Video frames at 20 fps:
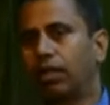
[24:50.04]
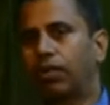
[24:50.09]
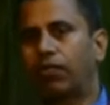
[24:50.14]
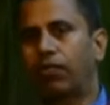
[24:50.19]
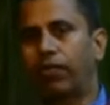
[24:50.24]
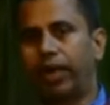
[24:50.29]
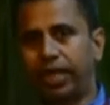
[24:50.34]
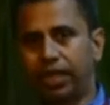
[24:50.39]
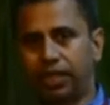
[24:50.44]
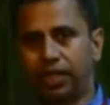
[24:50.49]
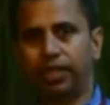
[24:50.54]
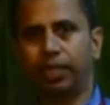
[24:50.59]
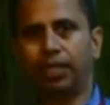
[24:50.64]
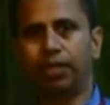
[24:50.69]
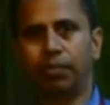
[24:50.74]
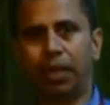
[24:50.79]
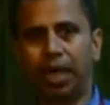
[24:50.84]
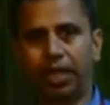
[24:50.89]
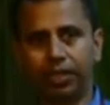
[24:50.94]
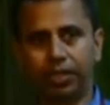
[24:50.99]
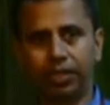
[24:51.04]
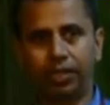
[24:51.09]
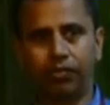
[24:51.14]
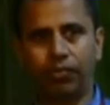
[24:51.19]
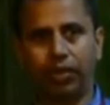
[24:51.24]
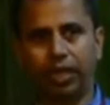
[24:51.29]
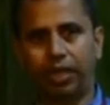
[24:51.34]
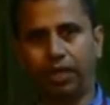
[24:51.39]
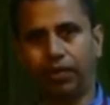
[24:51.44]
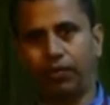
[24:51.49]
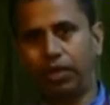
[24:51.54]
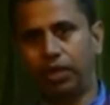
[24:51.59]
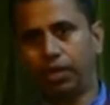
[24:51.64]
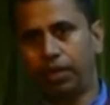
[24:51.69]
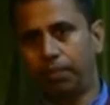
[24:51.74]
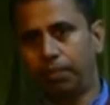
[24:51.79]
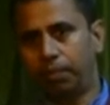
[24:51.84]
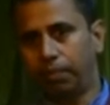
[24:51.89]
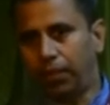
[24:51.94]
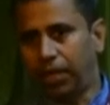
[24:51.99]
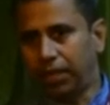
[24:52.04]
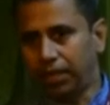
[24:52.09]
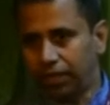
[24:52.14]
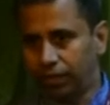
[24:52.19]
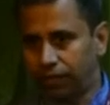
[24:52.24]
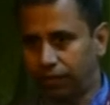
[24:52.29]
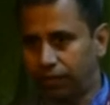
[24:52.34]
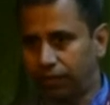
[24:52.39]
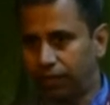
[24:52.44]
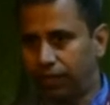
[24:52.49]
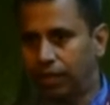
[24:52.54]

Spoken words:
white-skinned masters went away, but